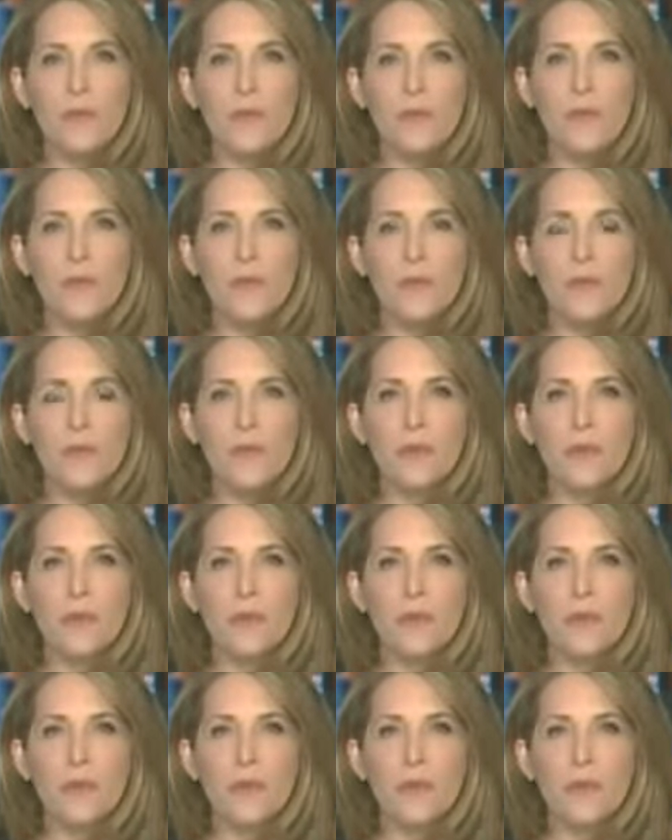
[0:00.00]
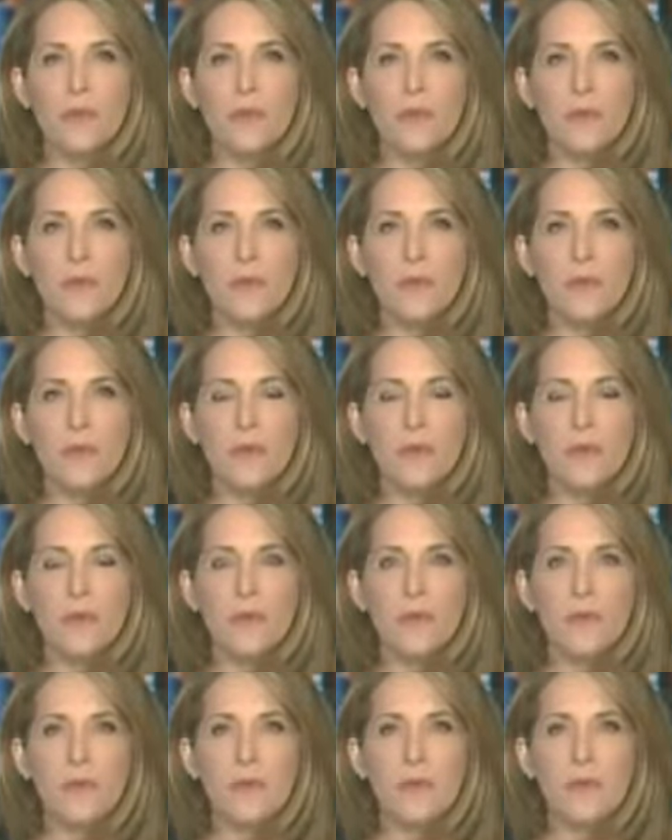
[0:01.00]

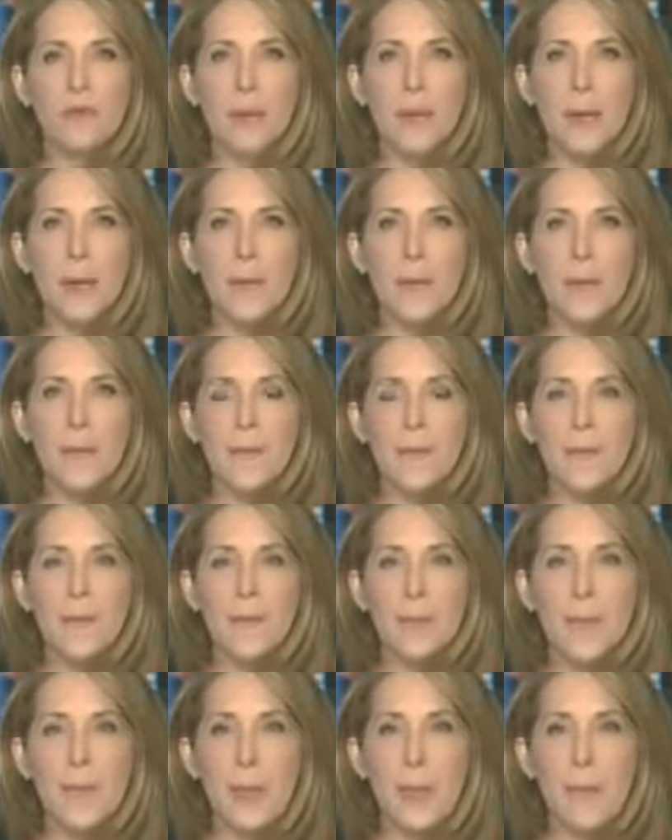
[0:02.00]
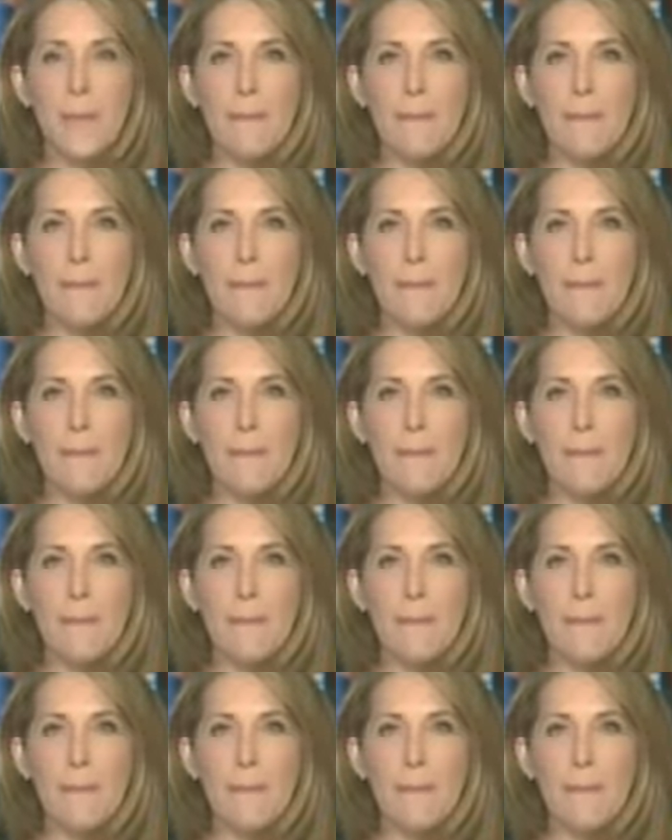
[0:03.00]
No words are spoken by the person on screen.